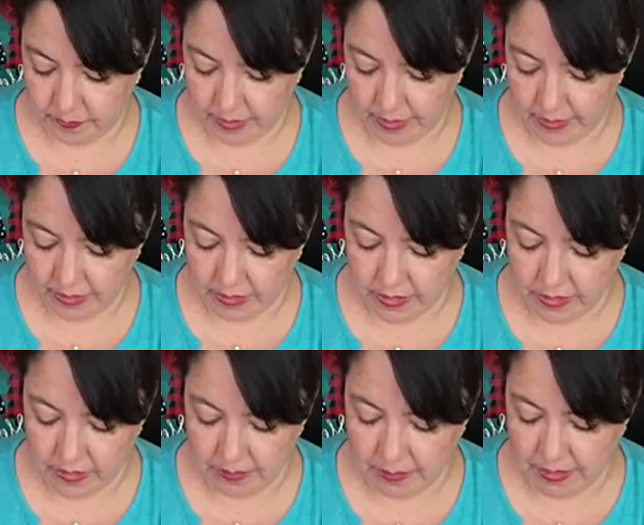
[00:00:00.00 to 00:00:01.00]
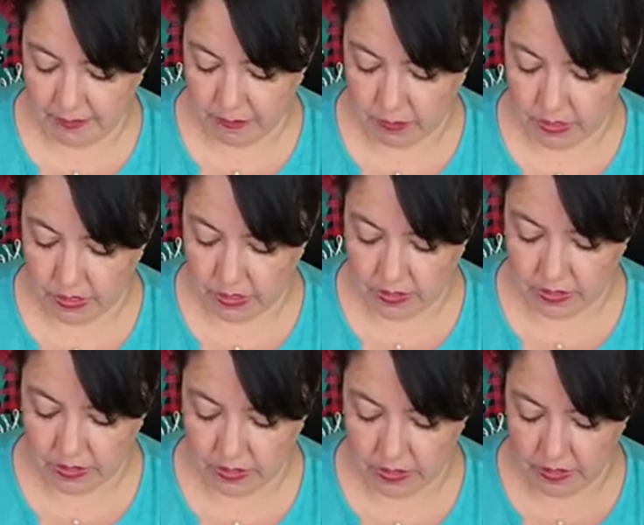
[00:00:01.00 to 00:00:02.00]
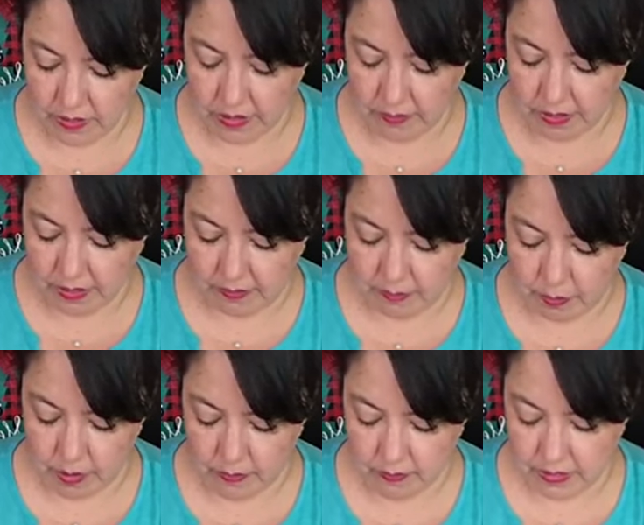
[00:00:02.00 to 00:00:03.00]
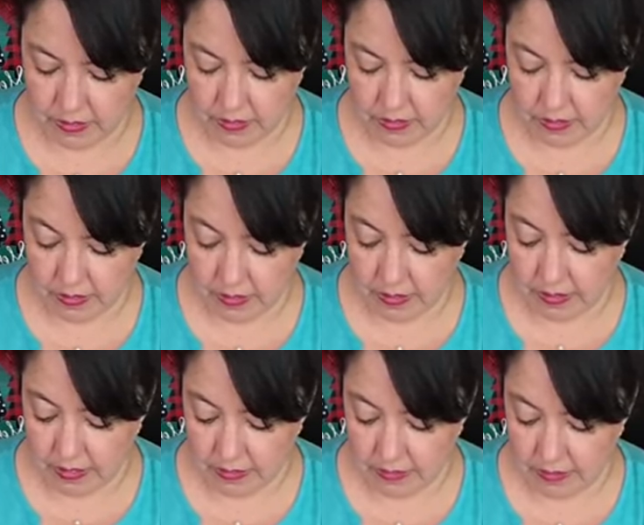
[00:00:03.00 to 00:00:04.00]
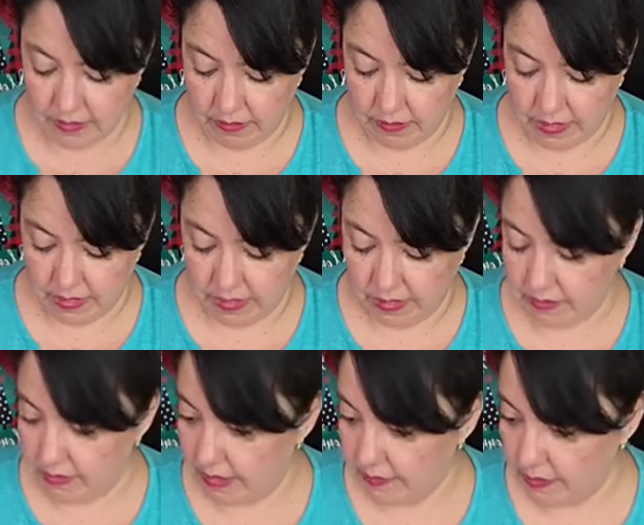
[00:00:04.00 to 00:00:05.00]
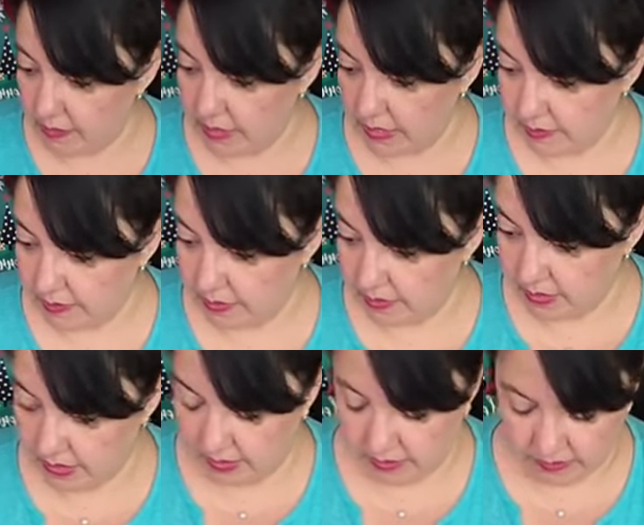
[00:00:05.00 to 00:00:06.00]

And I'll tell you, you can make them 14 inches. You can make them 12 inches. I don't know. I just have always done them 13.